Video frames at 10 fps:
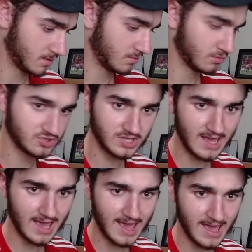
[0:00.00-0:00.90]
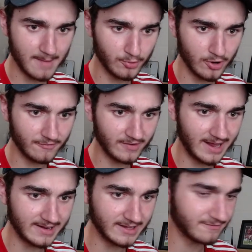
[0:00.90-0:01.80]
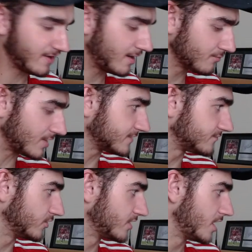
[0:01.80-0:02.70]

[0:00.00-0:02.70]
We'll see it here. Bruno Fernandes found Rashford.